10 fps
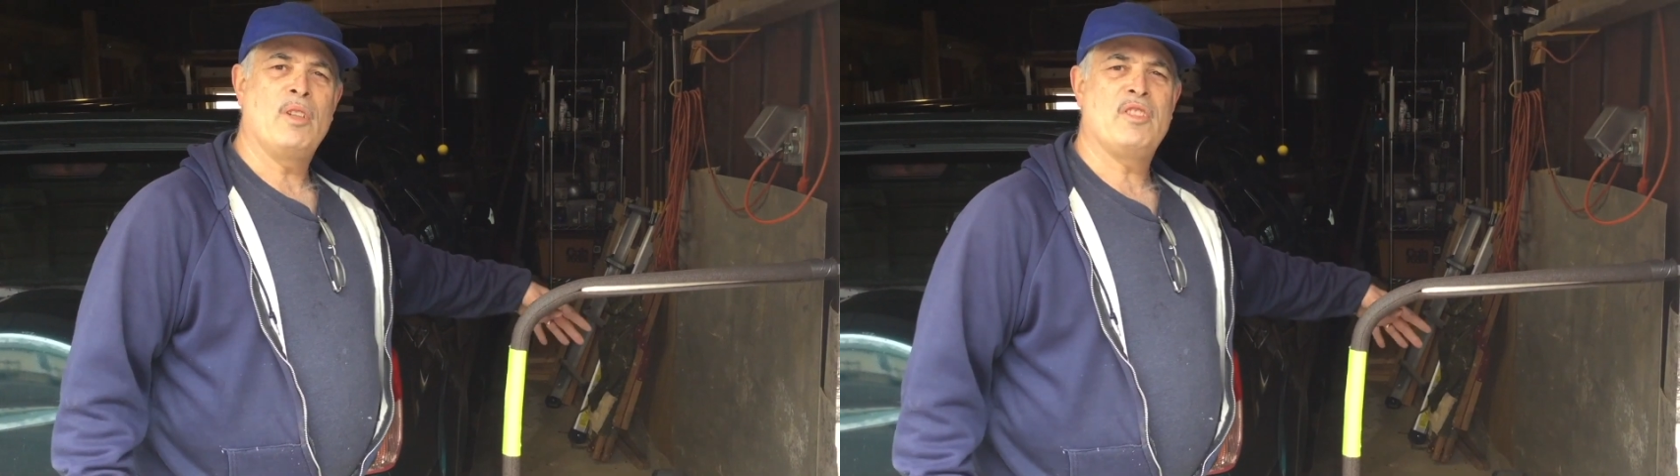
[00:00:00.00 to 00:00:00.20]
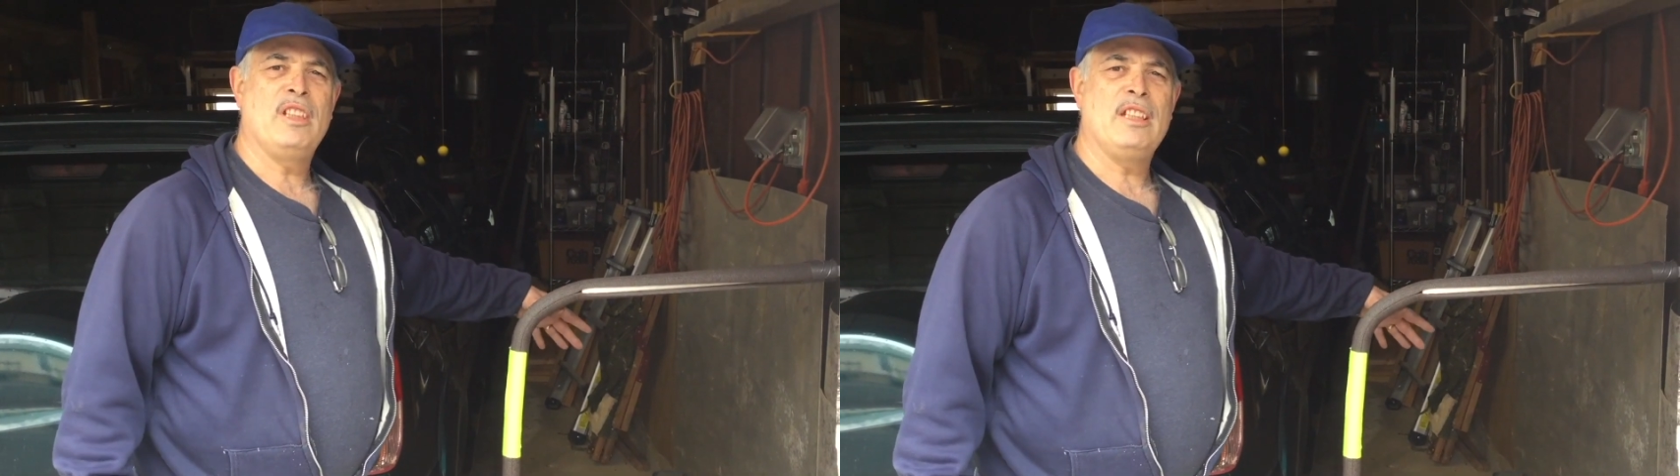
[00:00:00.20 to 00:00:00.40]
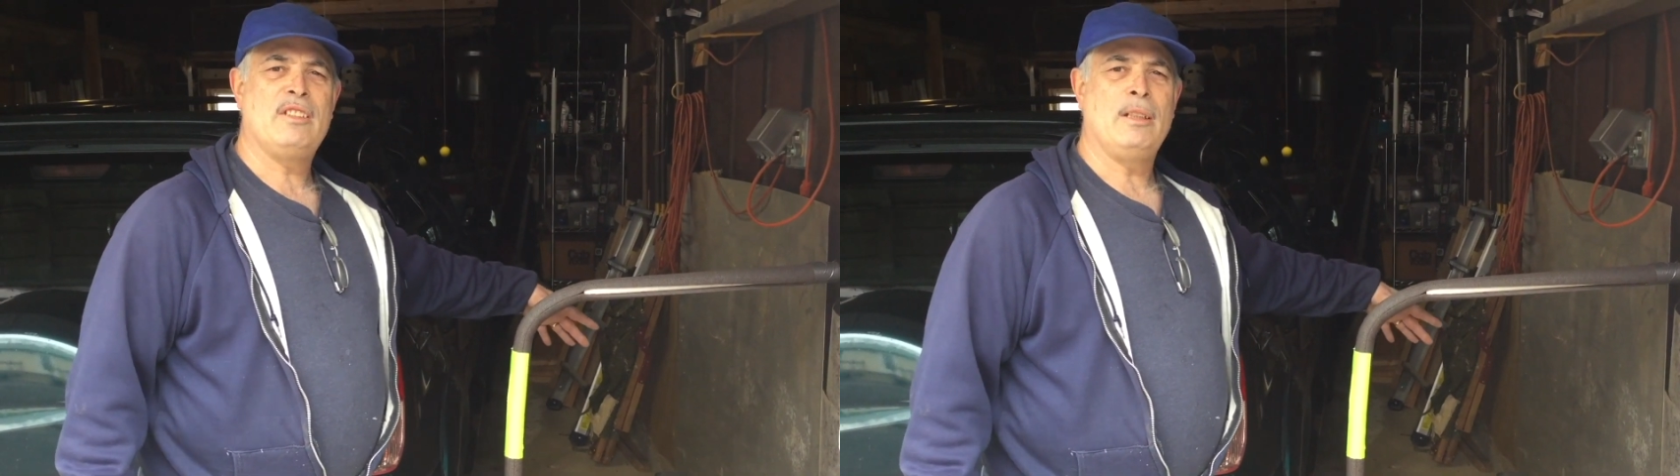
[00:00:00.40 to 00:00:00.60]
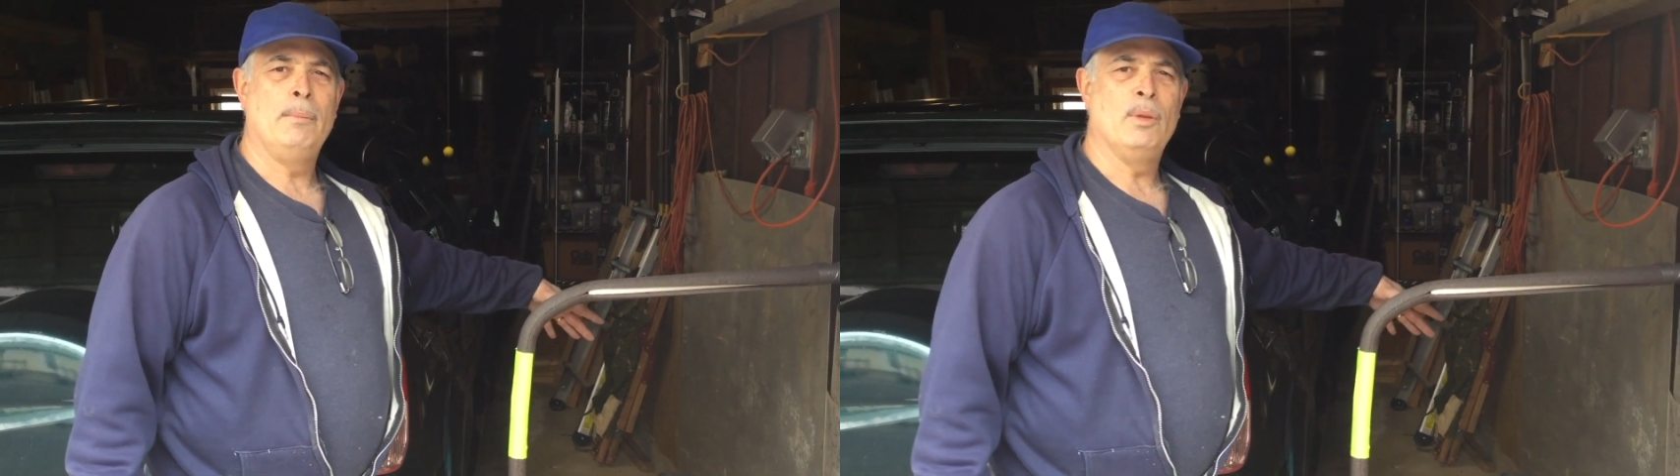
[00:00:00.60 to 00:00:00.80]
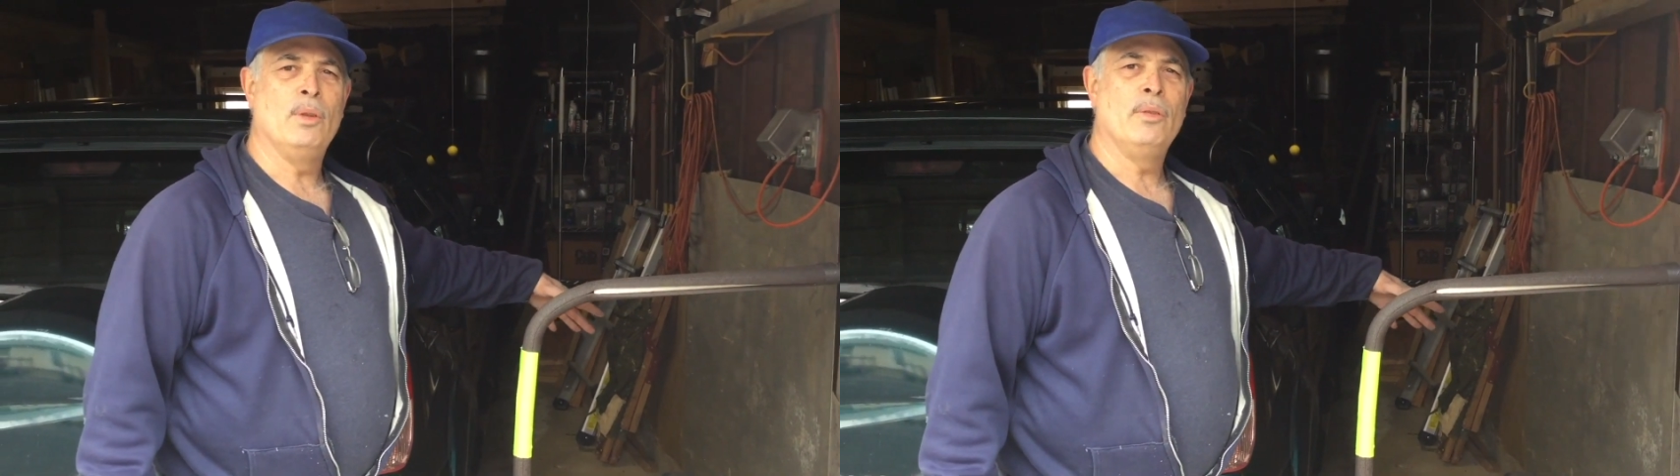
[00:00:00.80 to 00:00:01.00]
wasn't easy to
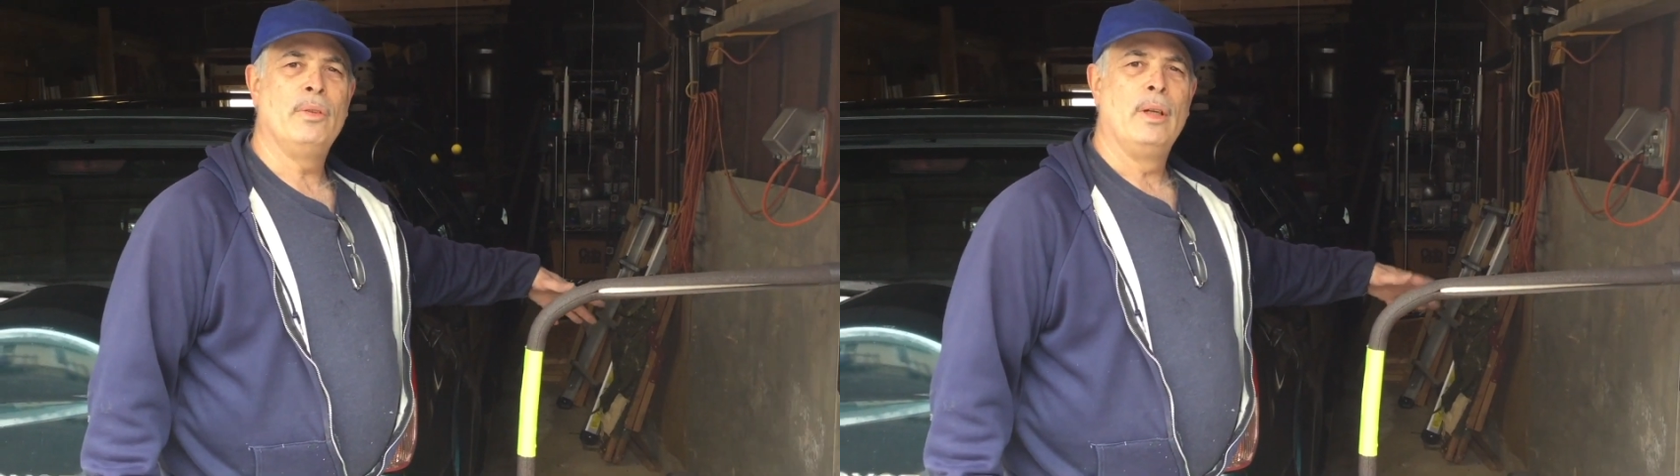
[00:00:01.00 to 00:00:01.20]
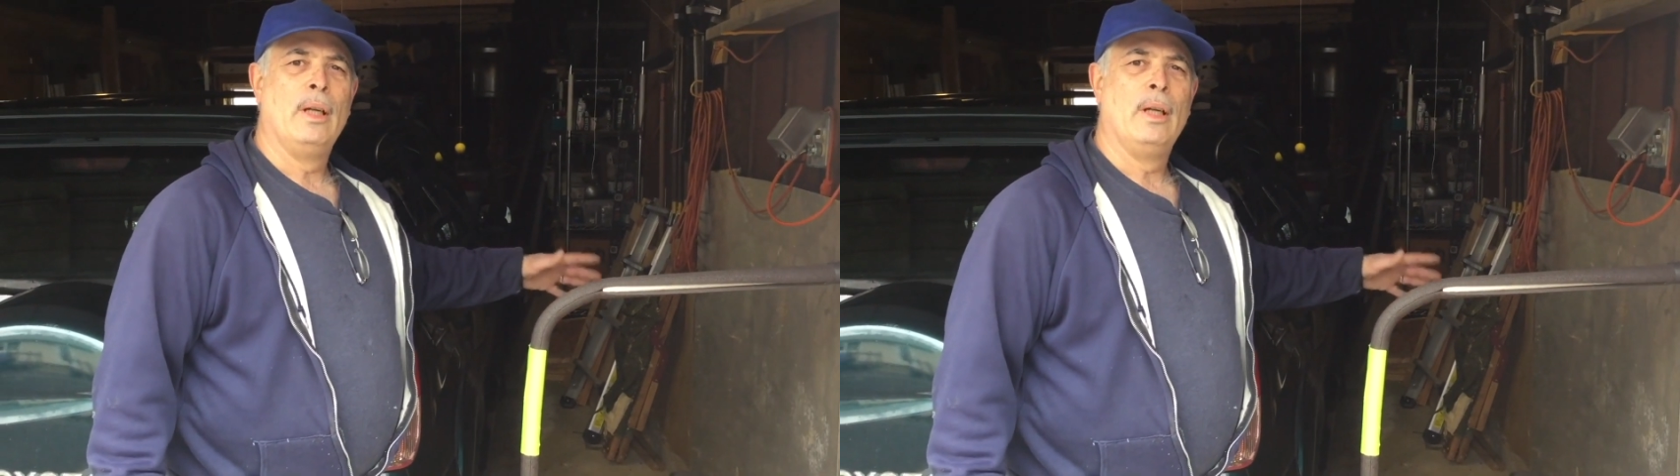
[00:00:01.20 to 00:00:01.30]
move.